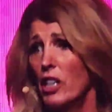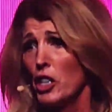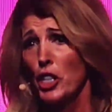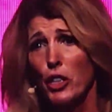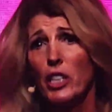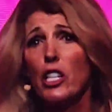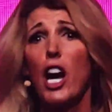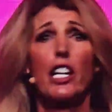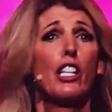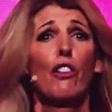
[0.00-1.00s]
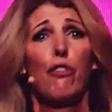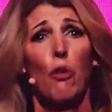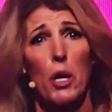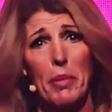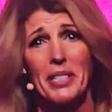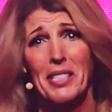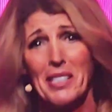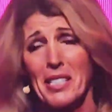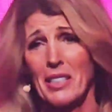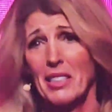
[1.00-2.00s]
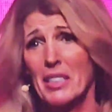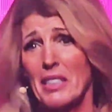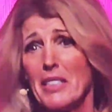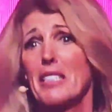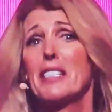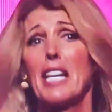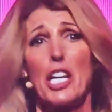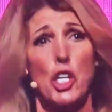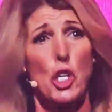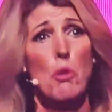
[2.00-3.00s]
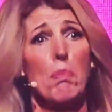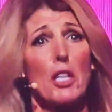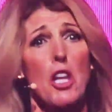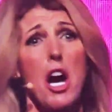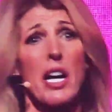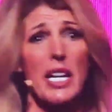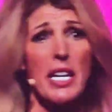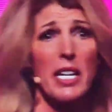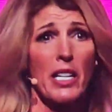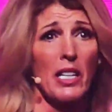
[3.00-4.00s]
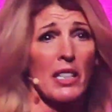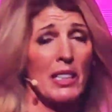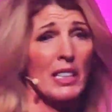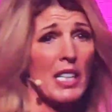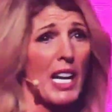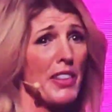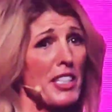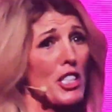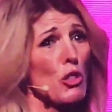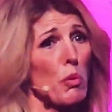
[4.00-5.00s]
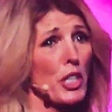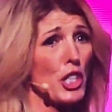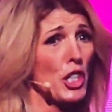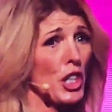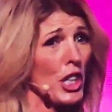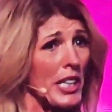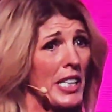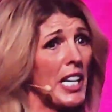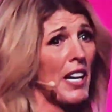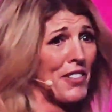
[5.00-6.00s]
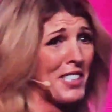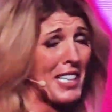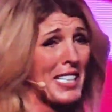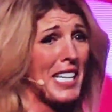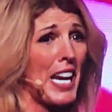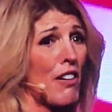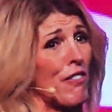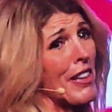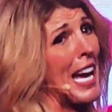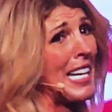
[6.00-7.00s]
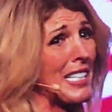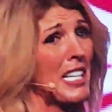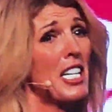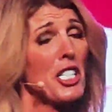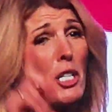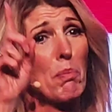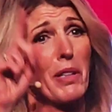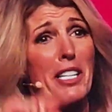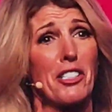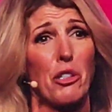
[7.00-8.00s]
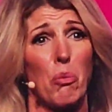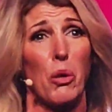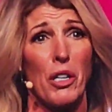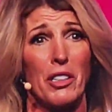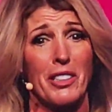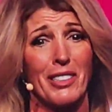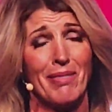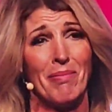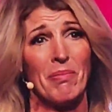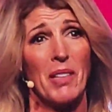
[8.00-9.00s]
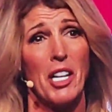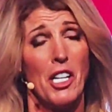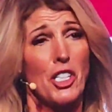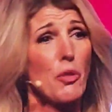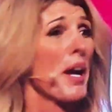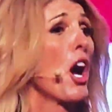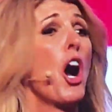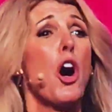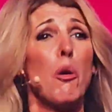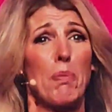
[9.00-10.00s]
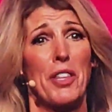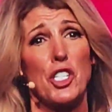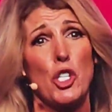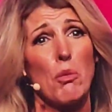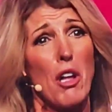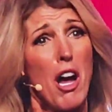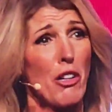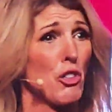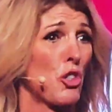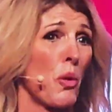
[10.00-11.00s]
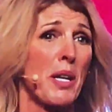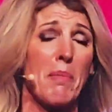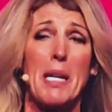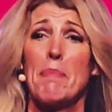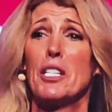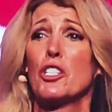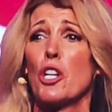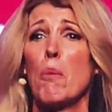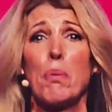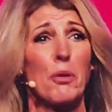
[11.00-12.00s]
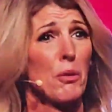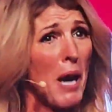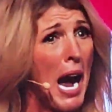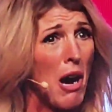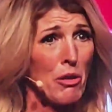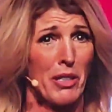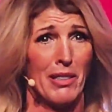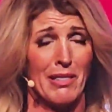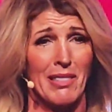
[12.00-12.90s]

You're a nonconformist, to say you belong here. And this is where your gifts can take flight to bless the world. So I hope that you will all join me and be so proud